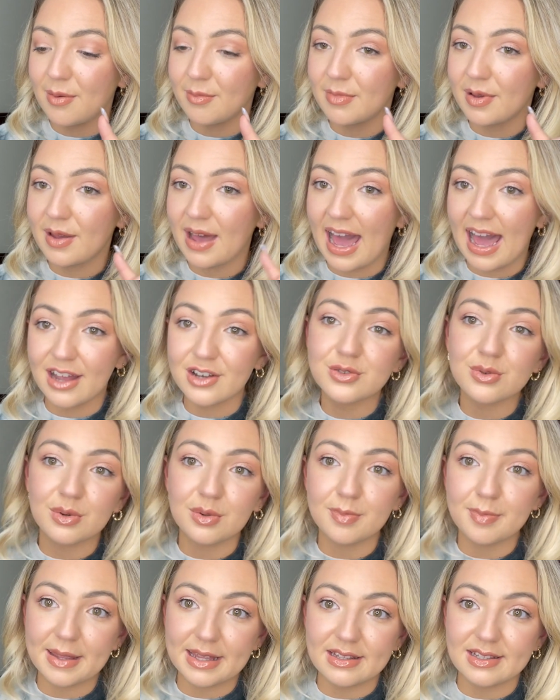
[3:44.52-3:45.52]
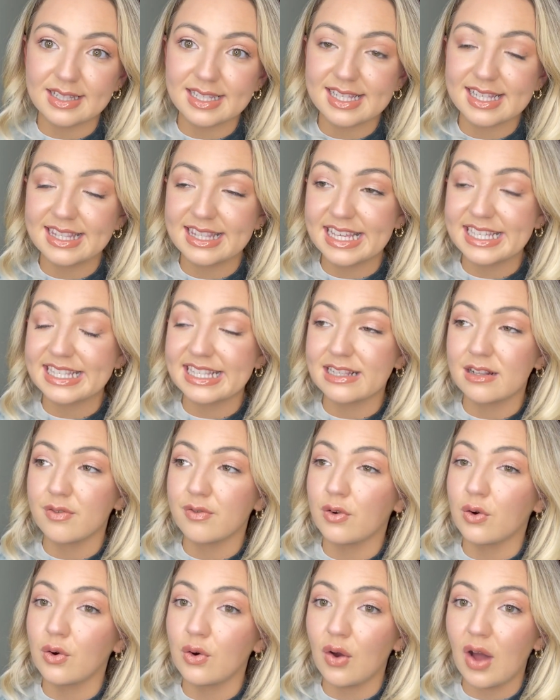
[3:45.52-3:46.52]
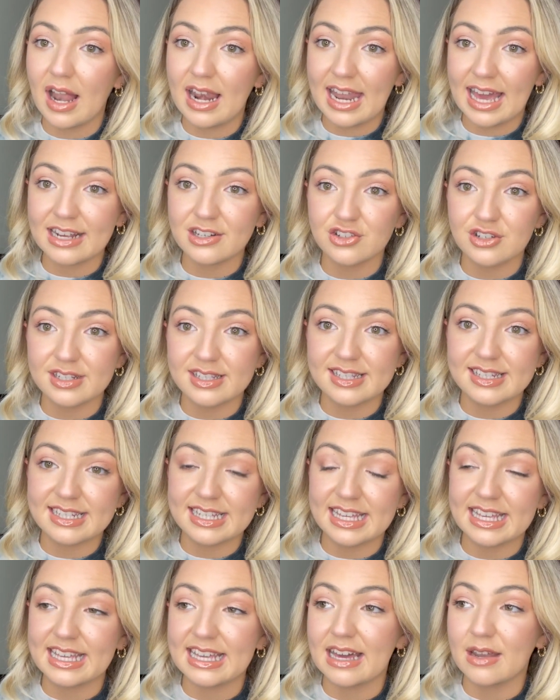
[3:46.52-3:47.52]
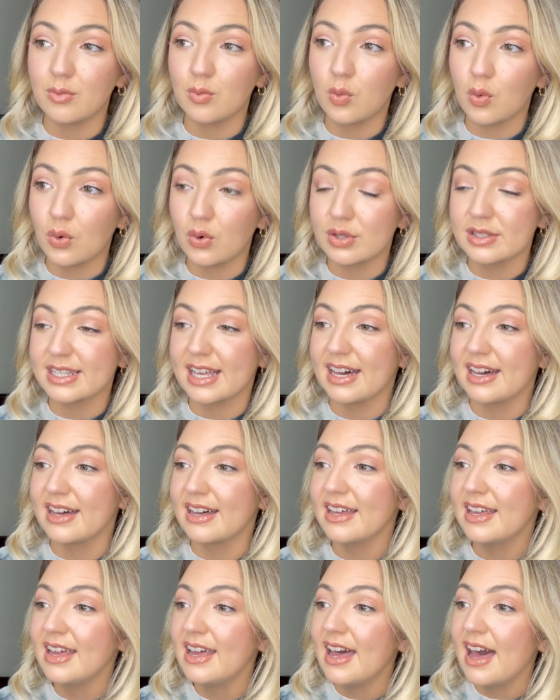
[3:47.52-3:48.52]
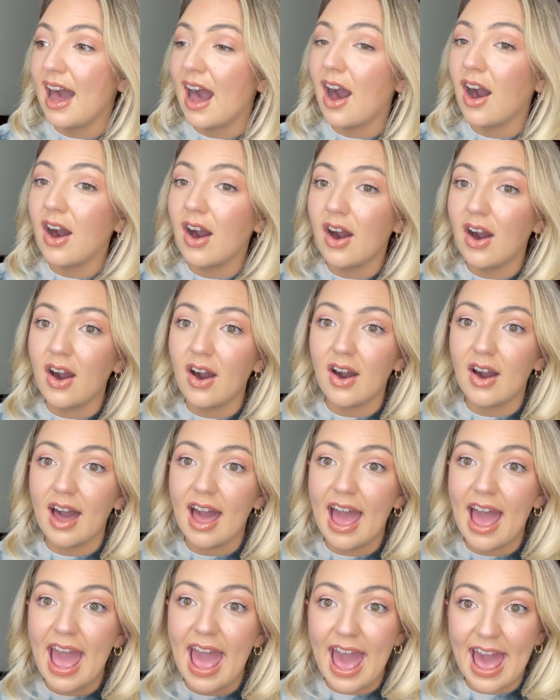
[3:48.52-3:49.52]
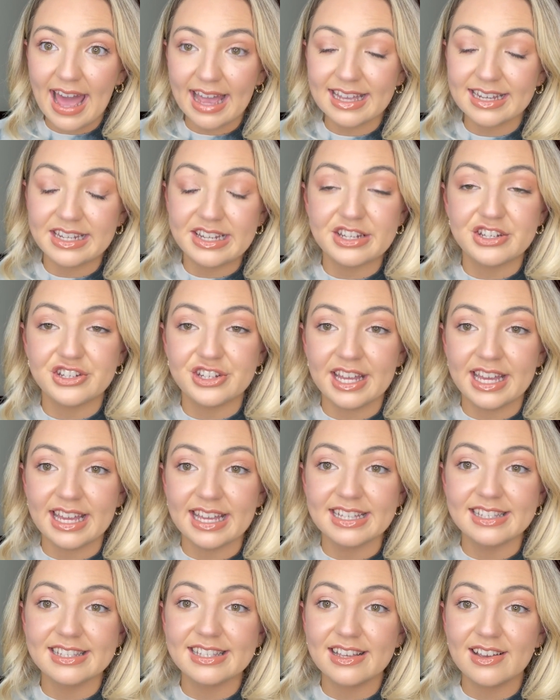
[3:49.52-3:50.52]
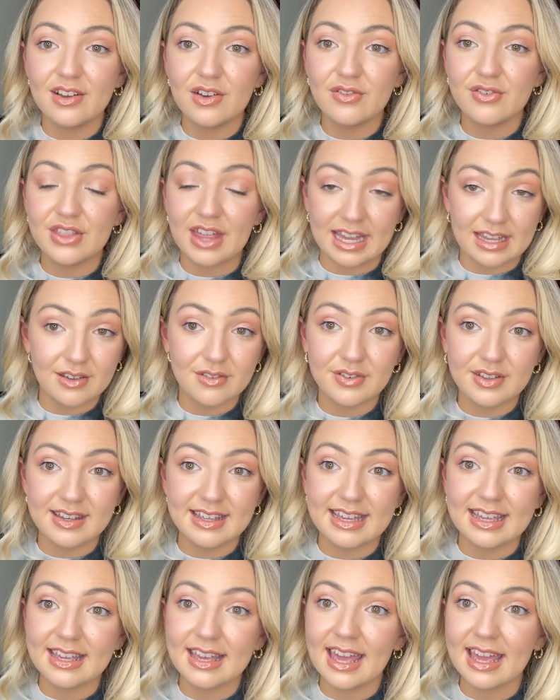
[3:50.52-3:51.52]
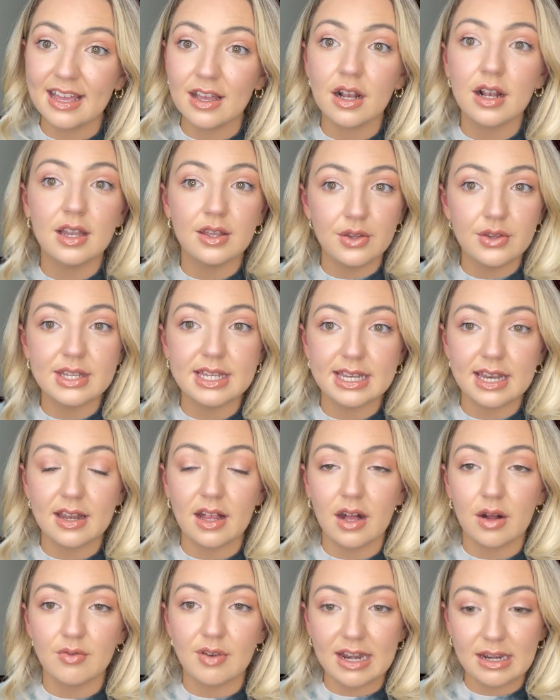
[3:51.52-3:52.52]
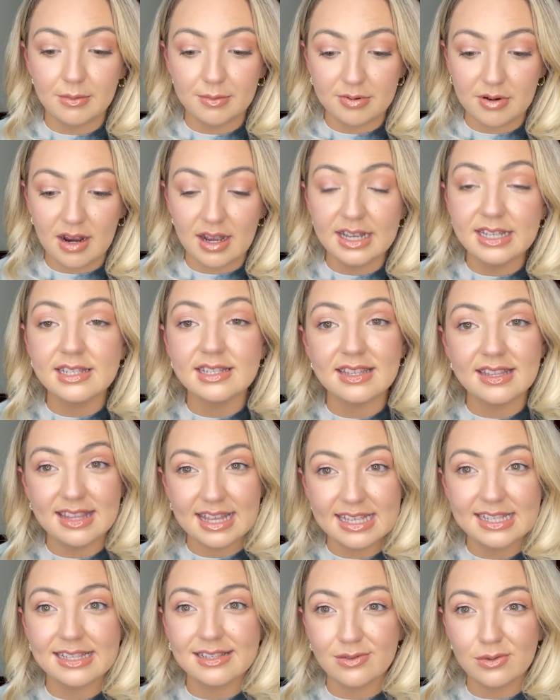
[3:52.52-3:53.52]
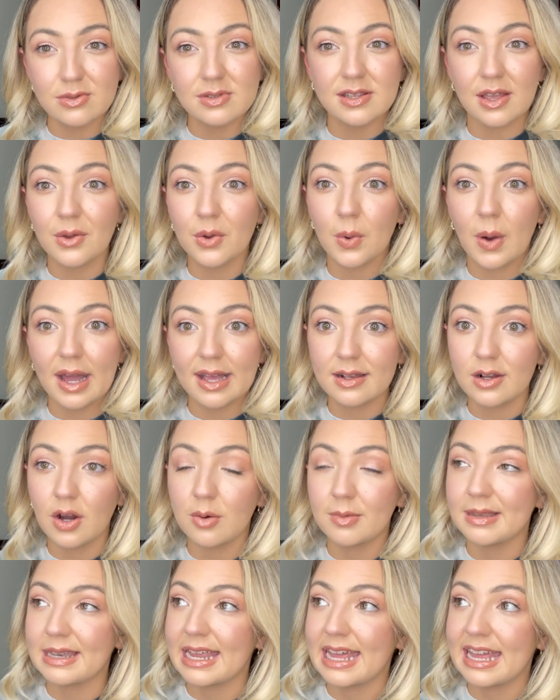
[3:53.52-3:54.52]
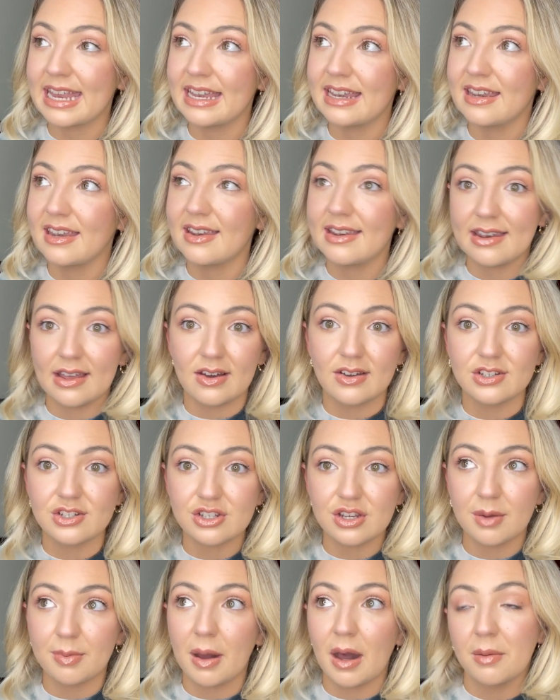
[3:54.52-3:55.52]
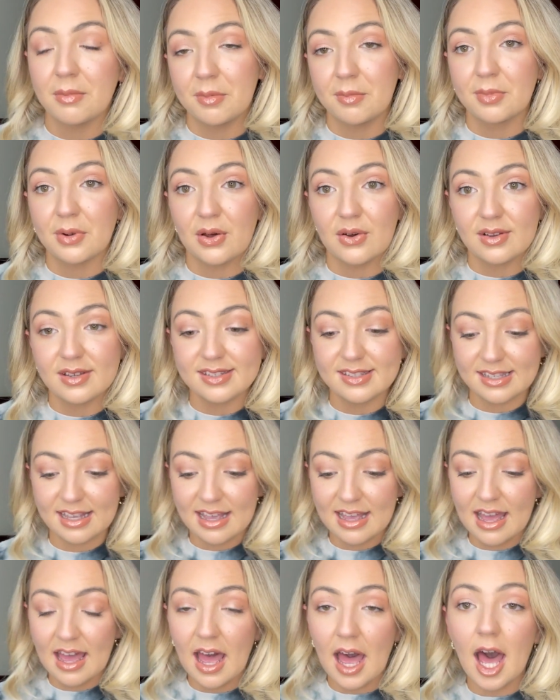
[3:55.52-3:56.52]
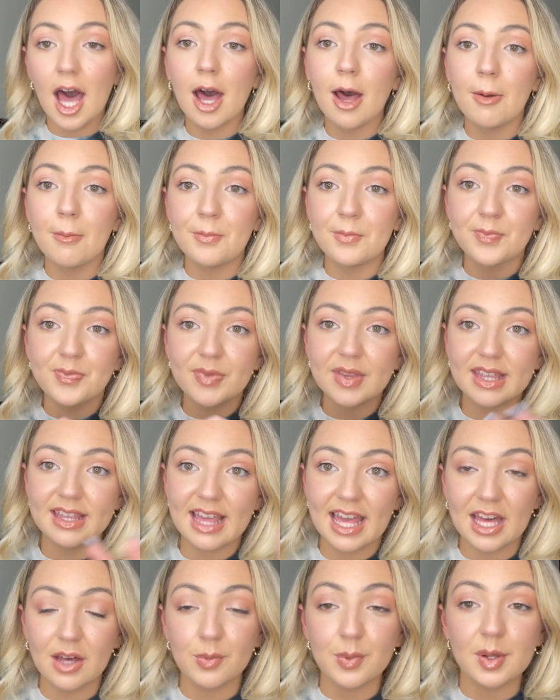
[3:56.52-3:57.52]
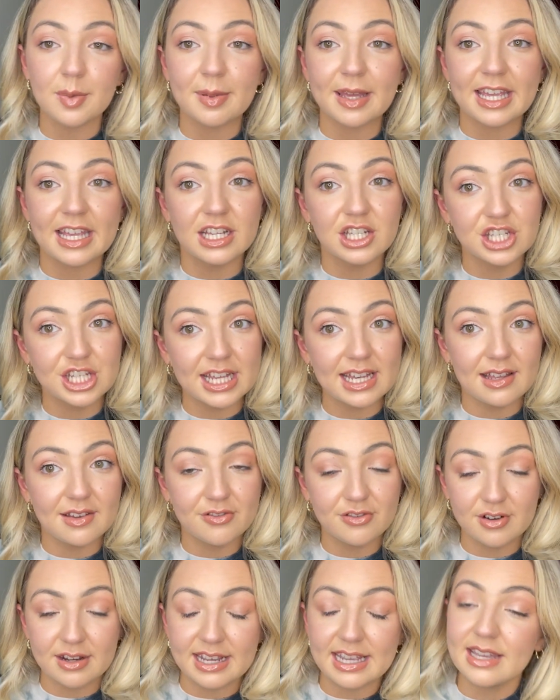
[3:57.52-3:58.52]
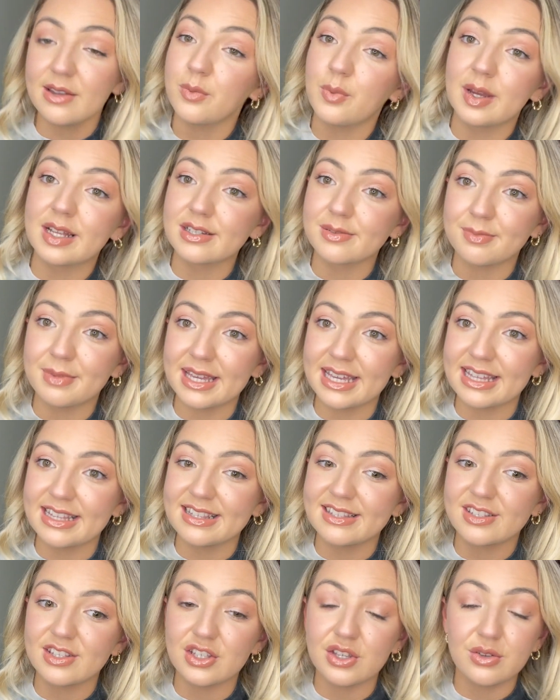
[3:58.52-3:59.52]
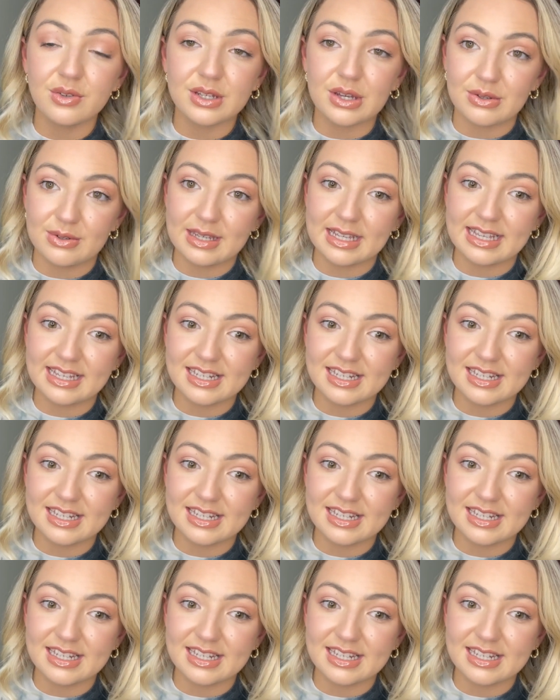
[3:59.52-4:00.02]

actual bills. This is for electricity and water. Our air conditioning is thankfully included in our rent price. This is also quite common in large apartment blocks. It will be chiller free, which means you don't need to